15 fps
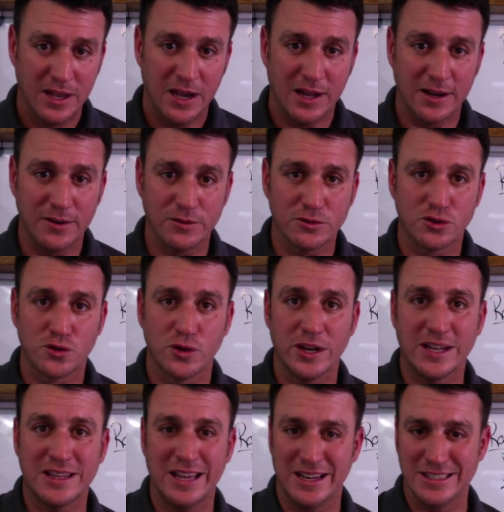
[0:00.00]
a little
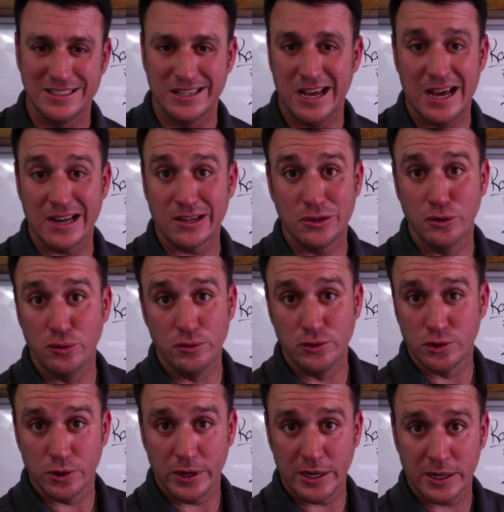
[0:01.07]
trick that is not a cool
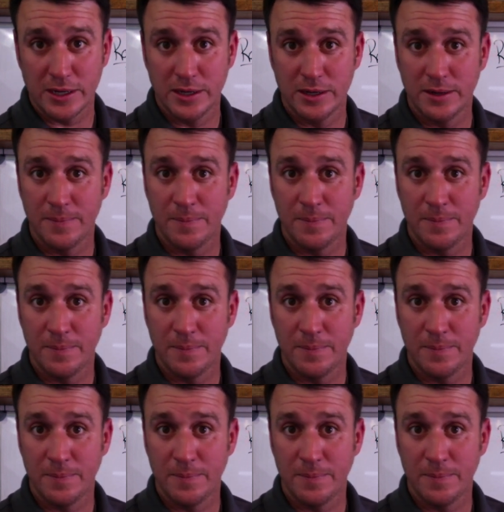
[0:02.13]
trick.